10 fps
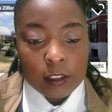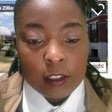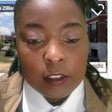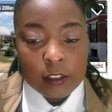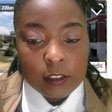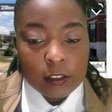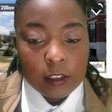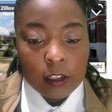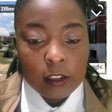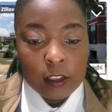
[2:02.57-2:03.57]

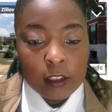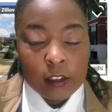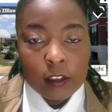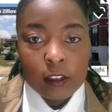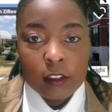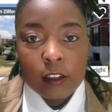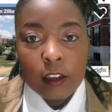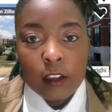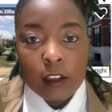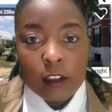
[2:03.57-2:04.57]
Atlanta.
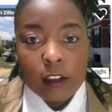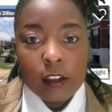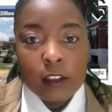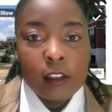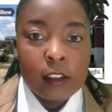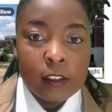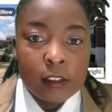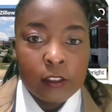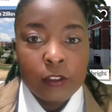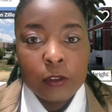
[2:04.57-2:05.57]
Atlanta,
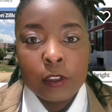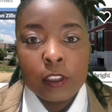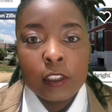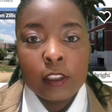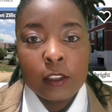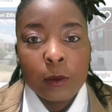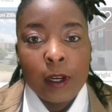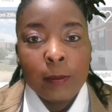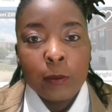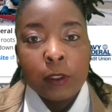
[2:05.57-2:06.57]
Georgia. Let's see what
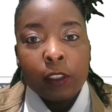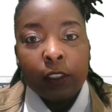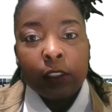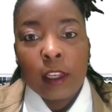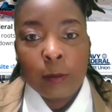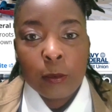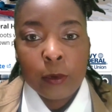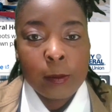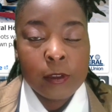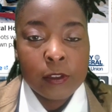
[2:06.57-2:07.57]
happened with these same
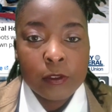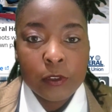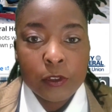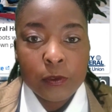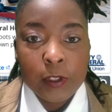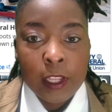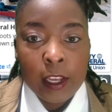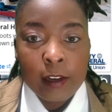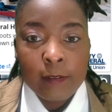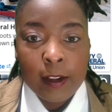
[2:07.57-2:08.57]
parameters. Searching for land
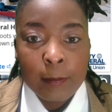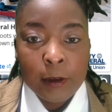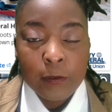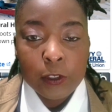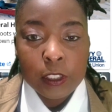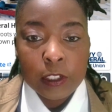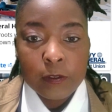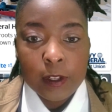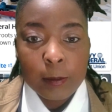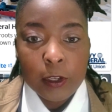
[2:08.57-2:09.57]
development for a single
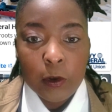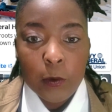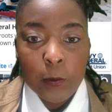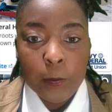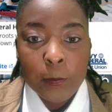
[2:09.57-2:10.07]
family home.